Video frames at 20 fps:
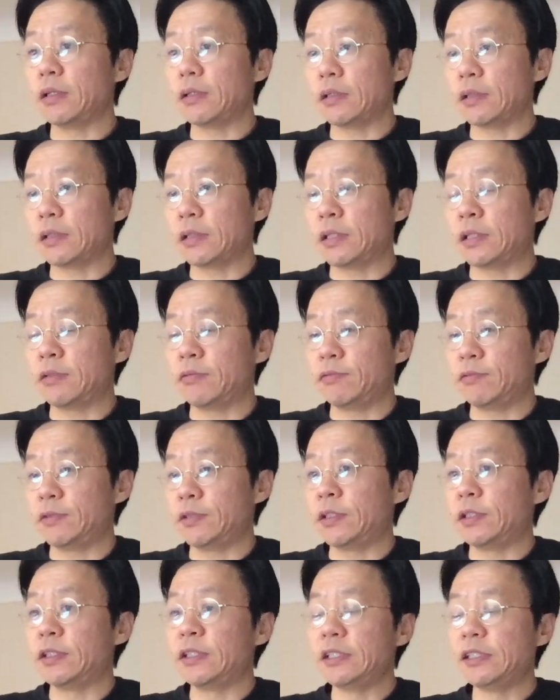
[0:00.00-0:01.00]
kind of
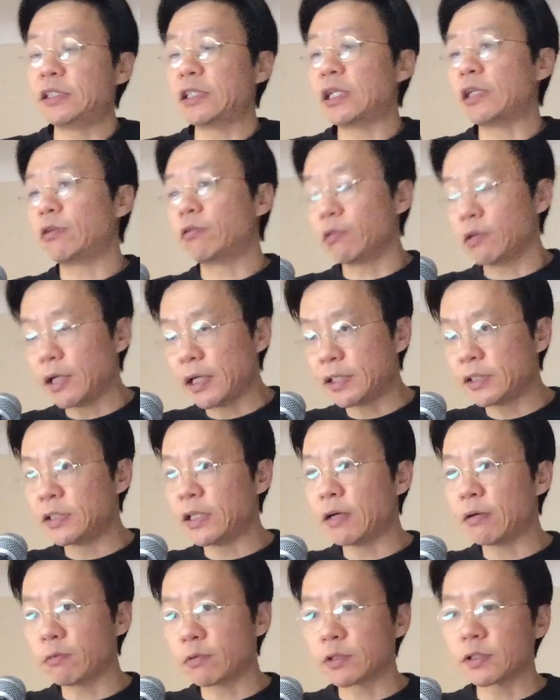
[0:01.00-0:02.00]
the decentralized
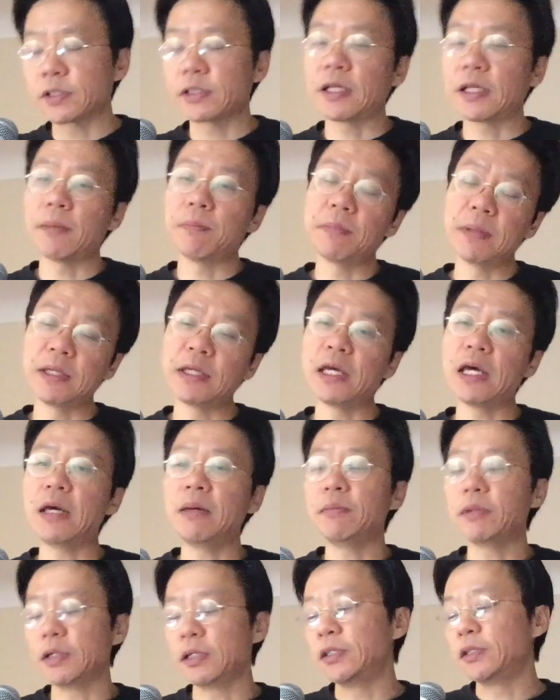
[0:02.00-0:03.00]
networks that became
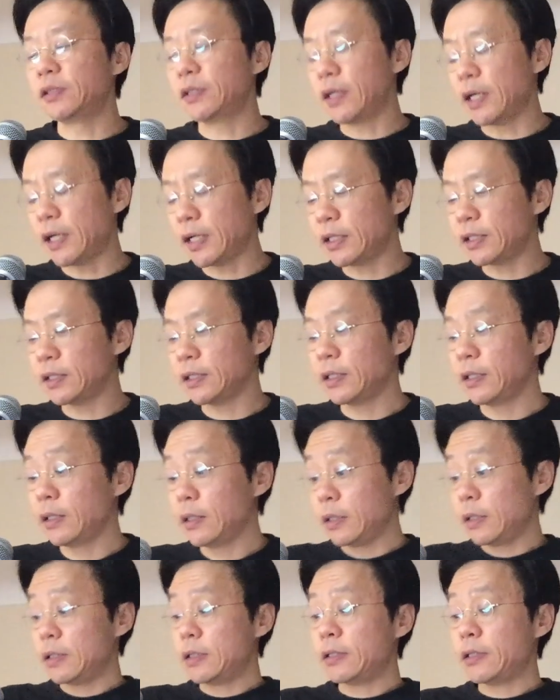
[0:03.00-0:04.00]
the internet.
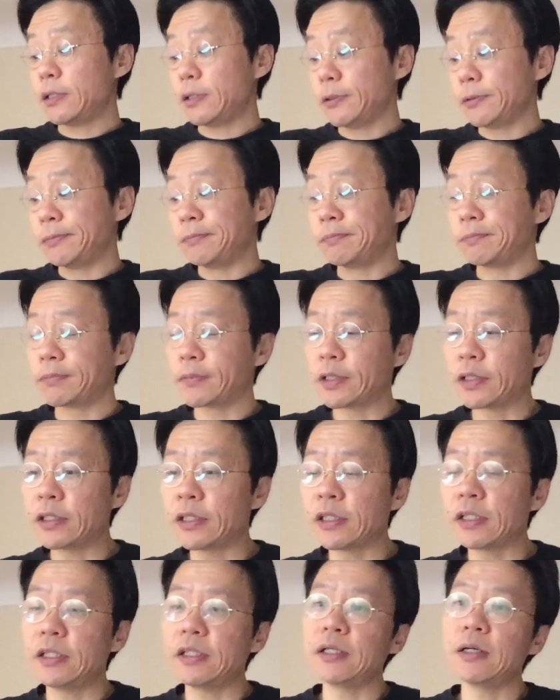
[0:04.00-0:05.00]
So
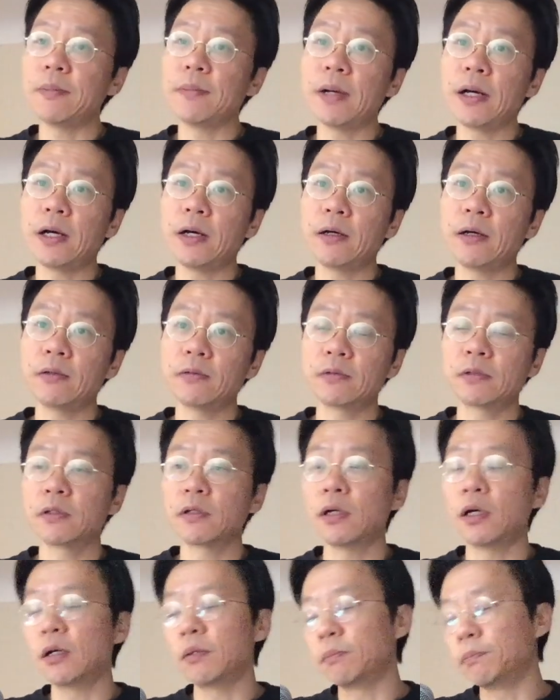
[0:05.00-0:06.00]
thinking about
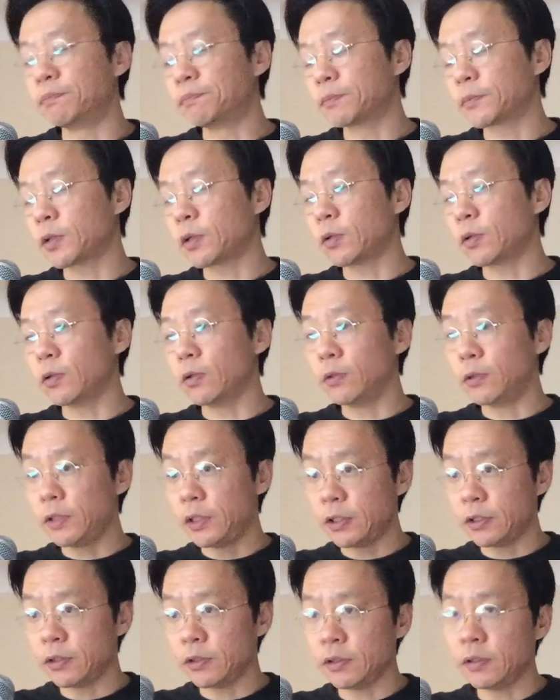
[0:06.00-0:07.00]

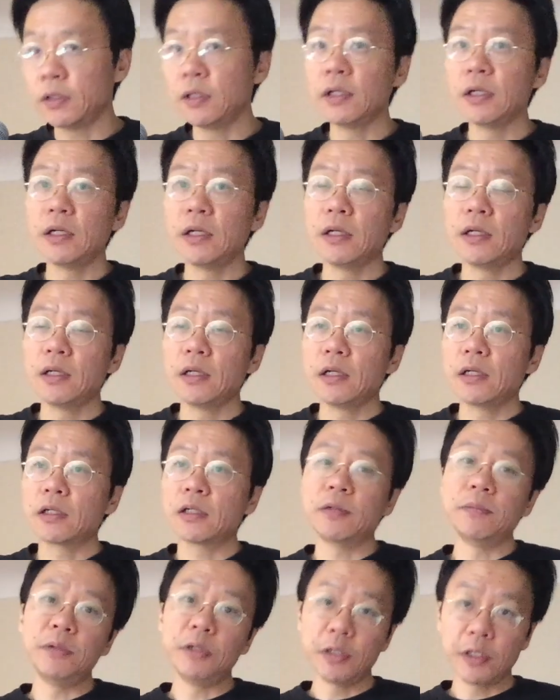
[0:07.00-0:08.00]
colonial
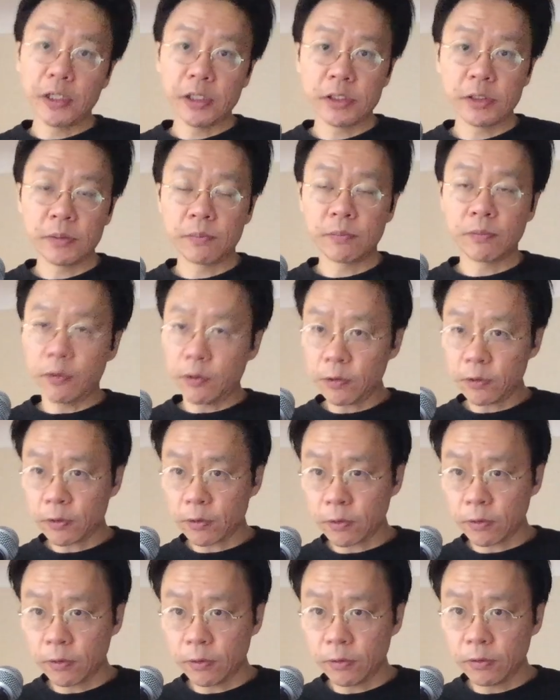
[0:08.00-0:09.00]
communication
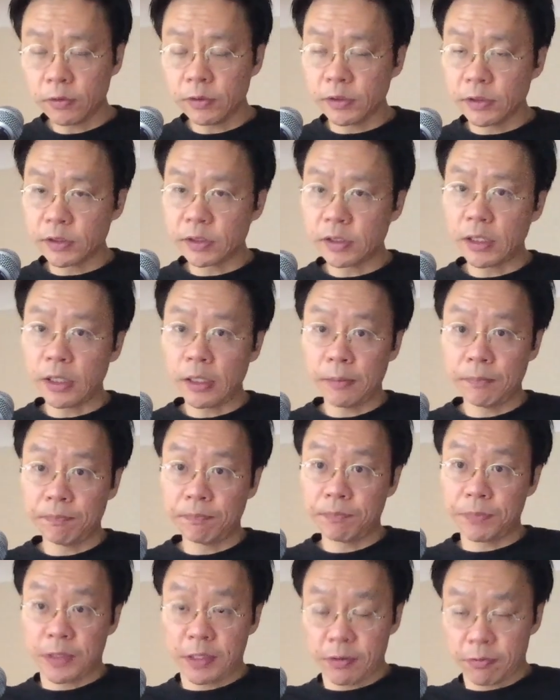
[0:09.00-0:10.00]
protocols,
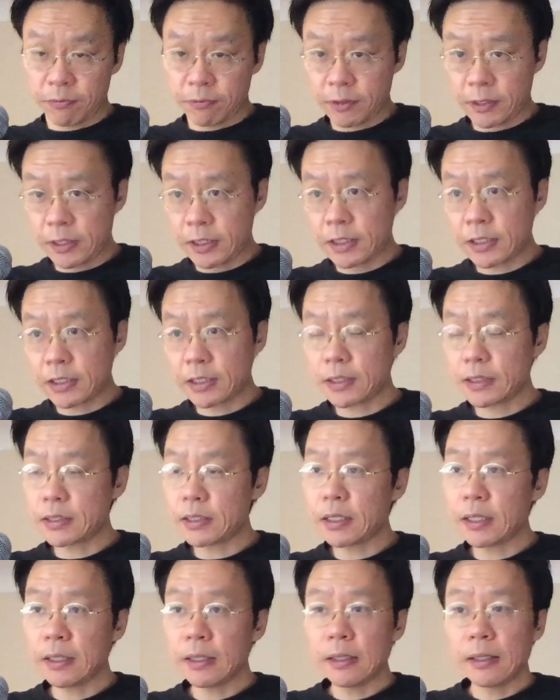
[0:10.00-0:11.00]
different
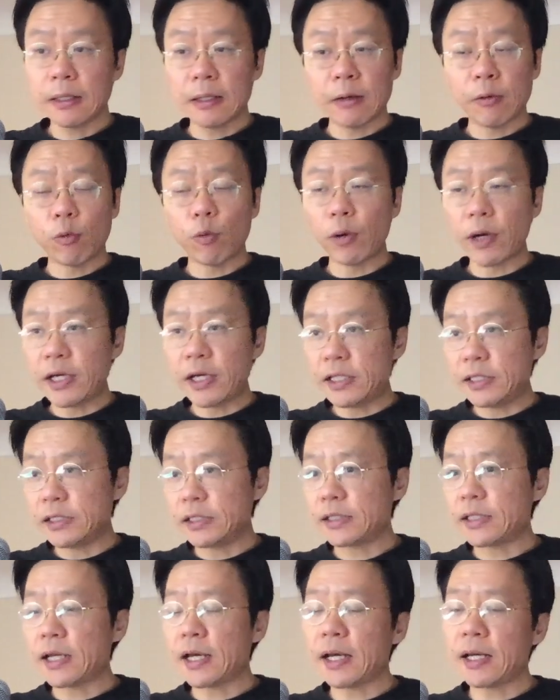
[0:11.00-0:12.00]
ways
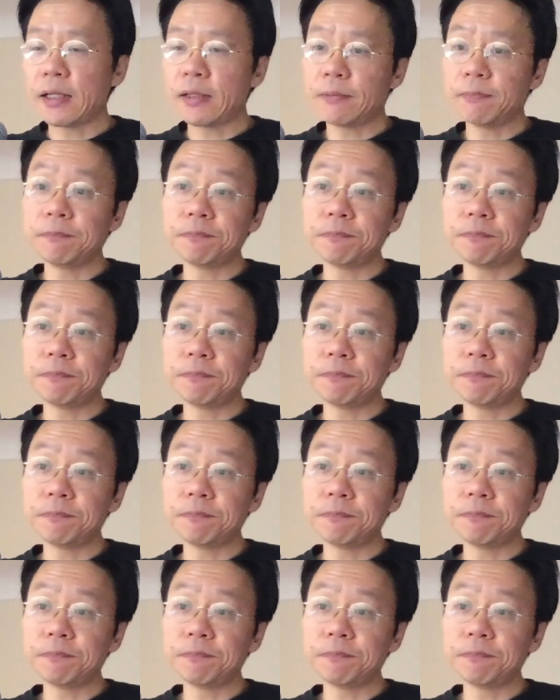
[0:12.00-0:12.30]
that